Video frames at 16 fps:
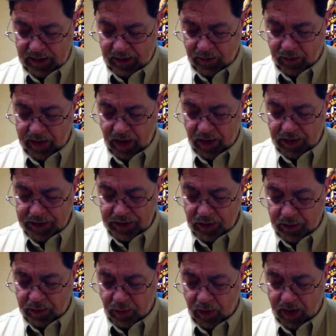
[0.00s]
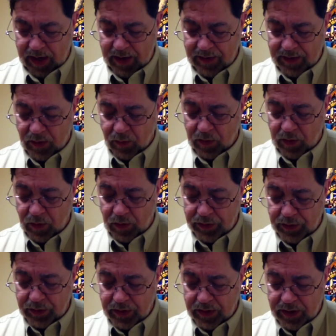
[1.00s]
We also pray that we will
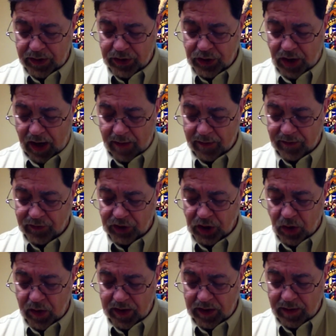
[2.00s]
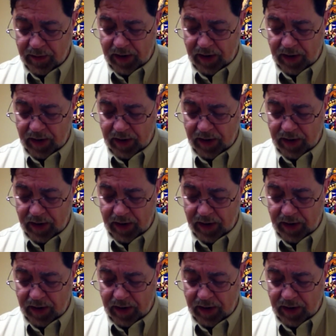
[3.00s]
do a good job of showing them